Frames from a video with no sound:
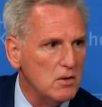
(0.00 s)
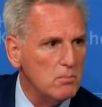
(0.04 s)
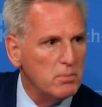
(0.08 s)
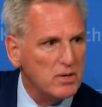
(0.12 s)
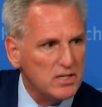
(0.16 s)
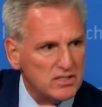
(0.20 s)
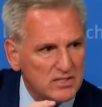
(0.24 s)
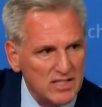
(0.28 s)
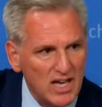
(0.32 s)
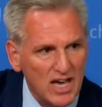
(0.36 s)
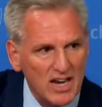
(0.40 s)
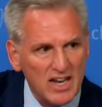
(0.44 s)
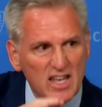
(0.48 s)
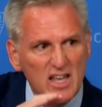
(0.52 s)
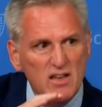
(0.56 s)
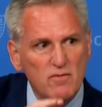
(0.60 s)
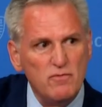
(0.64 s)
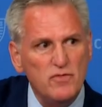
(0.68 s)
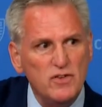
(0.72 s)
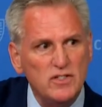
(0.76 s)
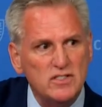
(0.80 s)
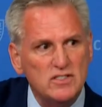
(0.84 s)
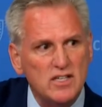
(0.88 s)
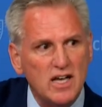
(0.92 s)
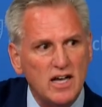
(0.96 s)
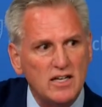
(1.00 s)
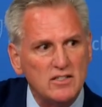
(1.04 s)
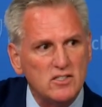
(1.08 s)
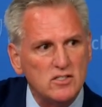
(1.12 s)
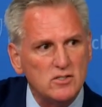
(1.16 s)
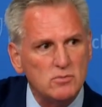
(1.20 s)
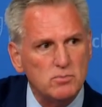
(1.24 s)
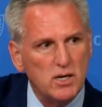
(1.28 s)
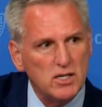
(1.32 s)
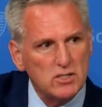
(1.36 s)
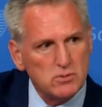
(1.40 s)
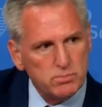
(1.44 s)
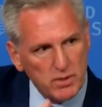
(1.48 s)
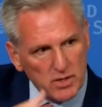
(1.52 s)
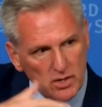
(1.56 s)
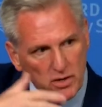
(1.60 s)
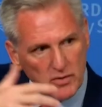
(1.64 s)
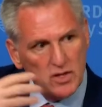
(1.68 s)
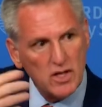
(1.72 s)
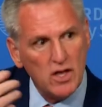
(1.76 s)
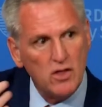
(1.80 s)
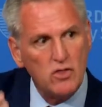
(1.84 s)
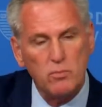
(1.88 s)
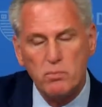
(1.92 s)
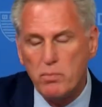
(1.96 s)
But it's not emphasized as much, but
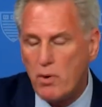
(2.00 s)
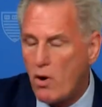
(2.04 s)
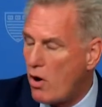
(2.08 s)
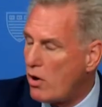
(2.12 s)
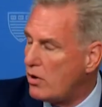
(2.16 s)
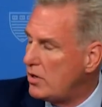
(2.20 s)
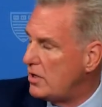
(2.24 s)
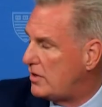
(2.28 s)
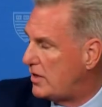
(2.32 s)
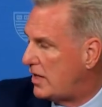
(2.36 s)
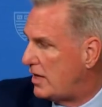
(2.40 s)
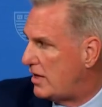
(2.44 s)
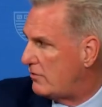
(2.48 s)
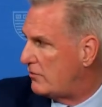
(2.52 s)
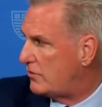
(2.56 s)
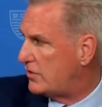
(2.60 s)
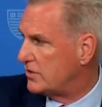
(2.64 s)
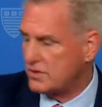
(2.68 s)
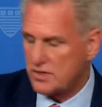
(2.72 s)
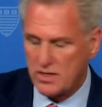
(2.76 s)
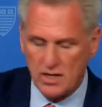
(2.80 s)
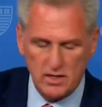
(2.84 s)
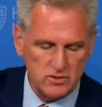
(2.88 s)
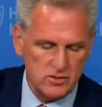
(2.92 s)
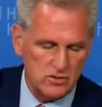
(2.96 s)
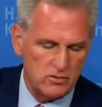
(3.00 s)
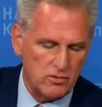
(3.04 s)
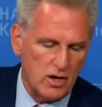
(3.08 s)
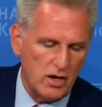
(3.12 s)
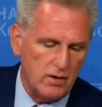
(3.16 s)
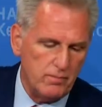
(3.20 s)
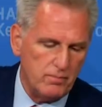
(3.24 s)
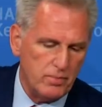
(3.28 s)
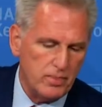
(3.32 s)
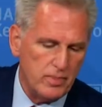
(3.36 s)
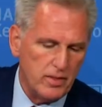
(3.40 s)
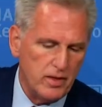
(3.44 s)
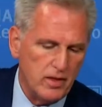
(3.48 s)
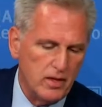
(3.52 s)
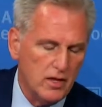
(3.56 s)
on the other party, they emphasize it, right?